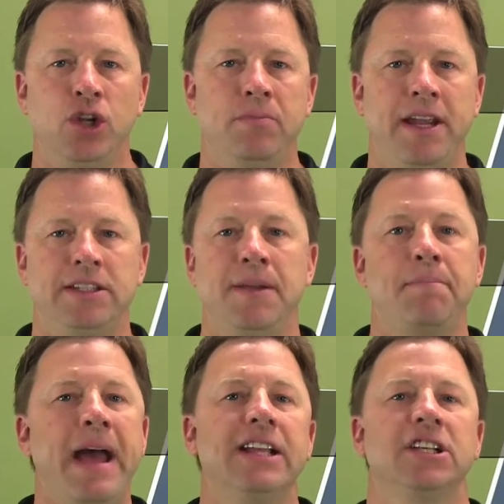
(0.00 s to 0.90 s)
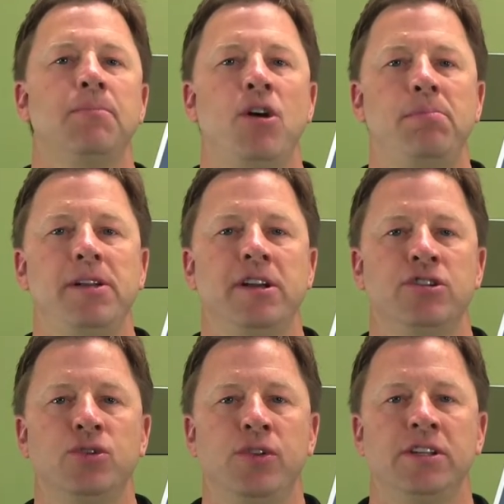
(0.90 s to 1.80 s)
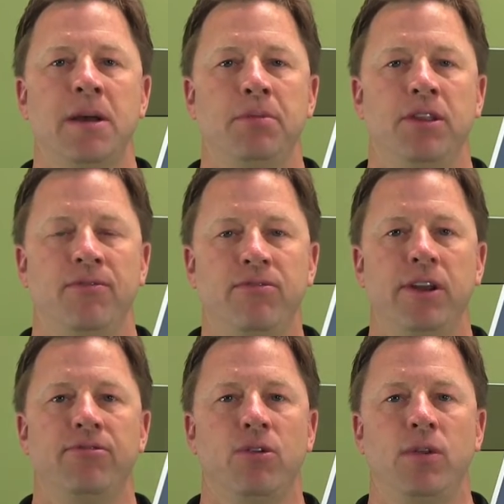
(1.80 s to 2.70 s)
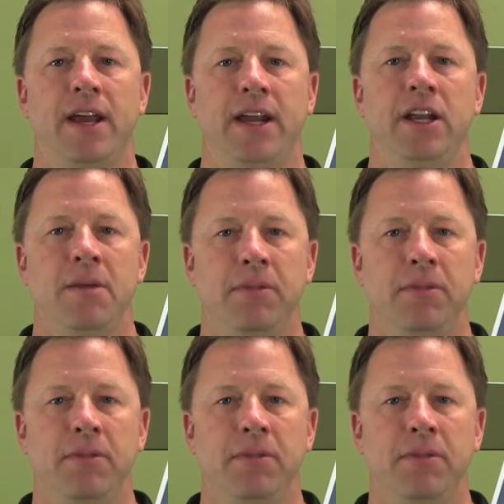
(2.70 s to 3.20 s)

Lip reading: You may see basketball players do this up at the free throw line.